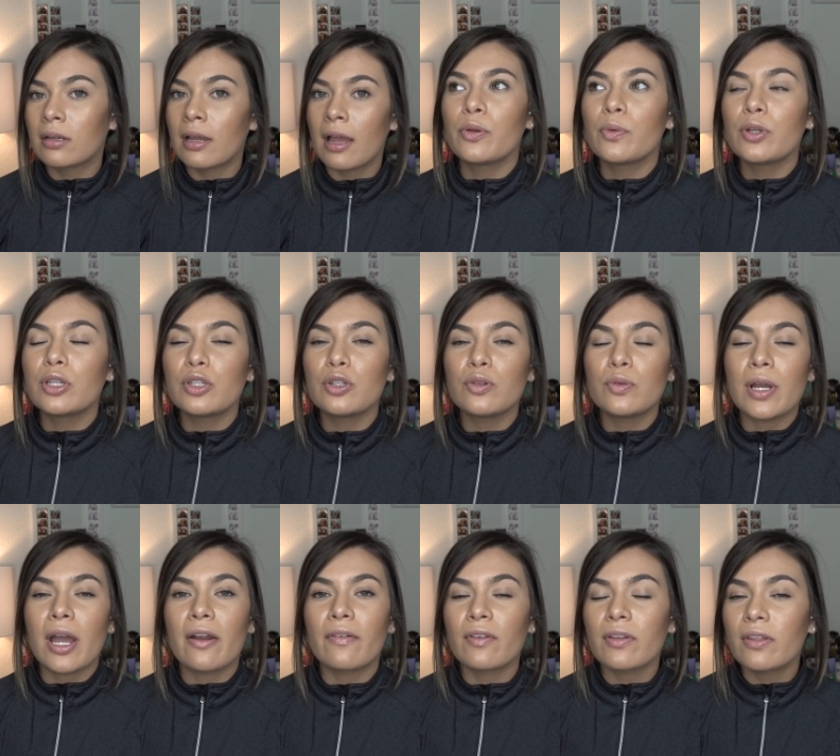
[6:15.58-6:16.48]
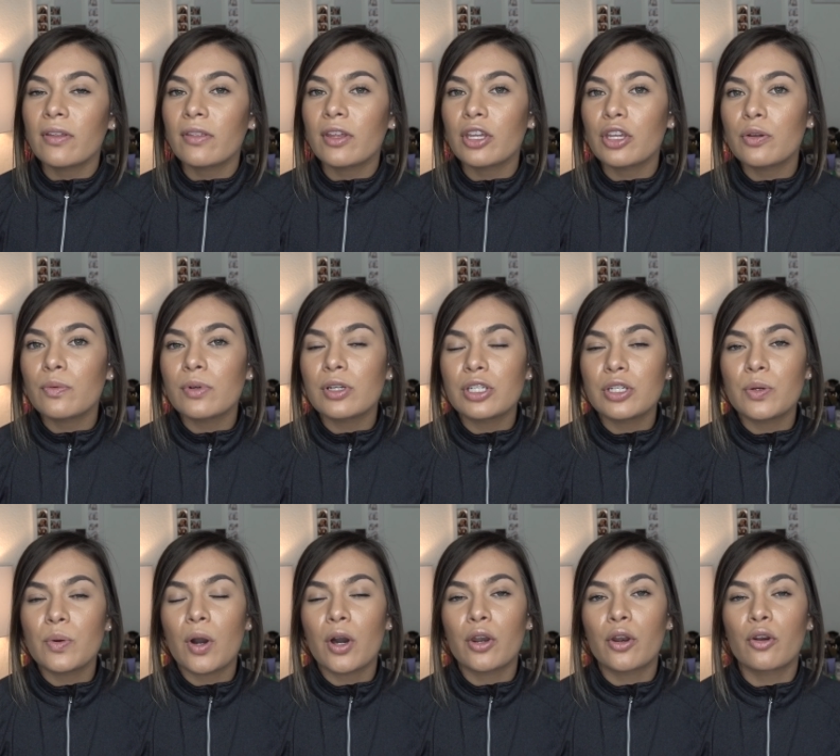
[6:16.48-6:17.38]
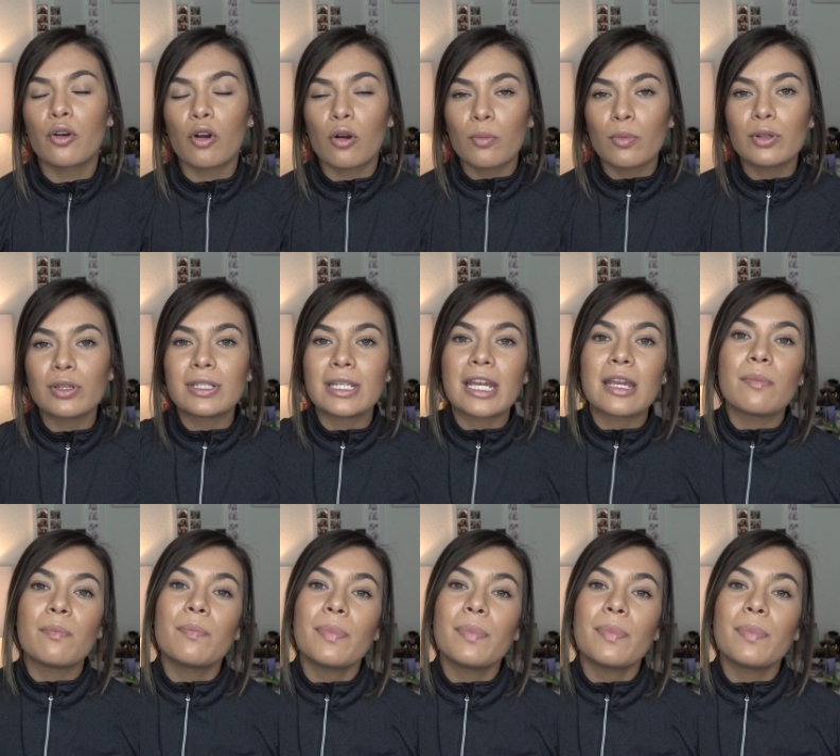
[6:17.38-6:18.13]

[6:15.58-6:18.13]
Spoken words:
you would do everything that you would do on a normal day